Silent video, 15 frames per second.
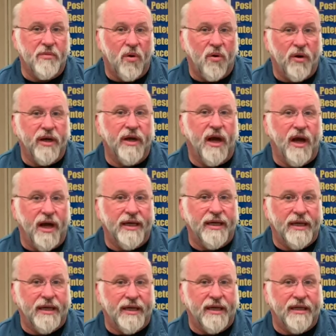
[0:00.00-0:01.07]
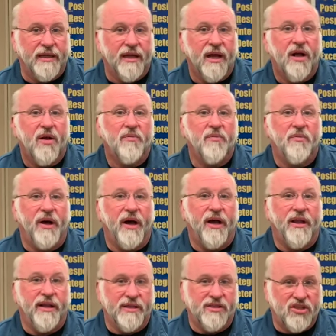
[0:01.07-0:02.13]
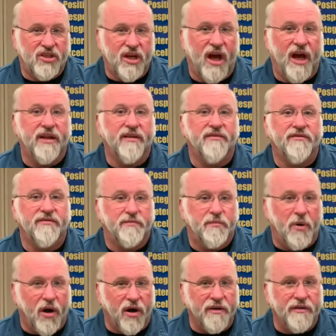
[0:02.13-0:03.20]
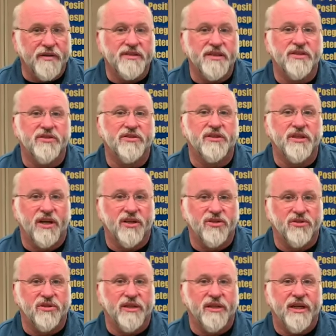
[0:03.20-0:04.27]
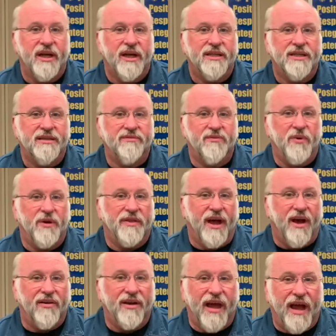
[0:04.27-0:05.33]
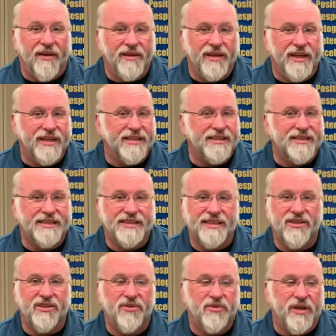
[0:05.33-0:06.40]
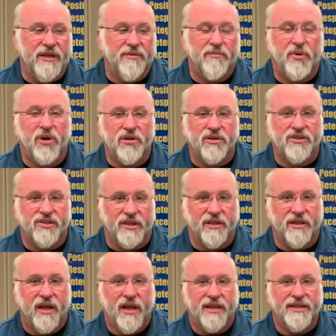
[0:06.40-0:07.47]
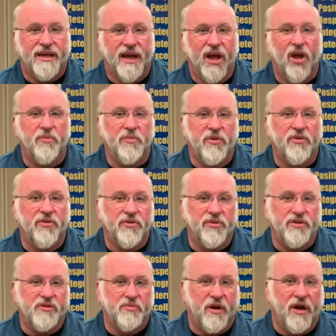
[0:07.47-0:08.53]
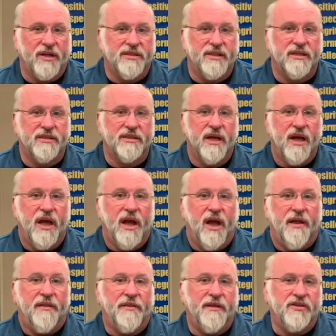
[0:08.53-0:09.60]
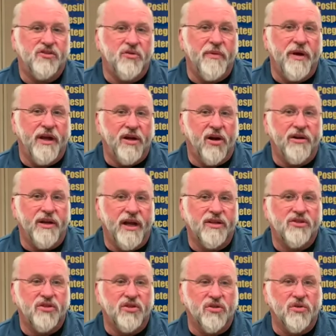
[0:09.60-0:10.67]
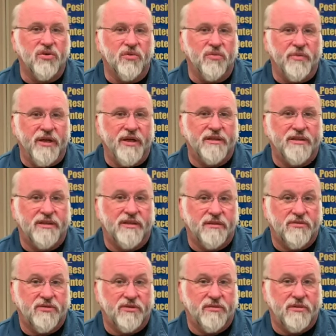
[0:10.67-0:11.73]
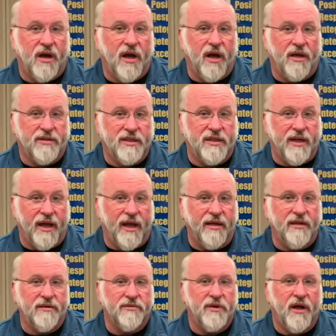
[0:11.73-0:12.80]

boring. I get it, but it's kind of part of this introductory without getting to see you in person to help you through this process. This will make our next Google Meets today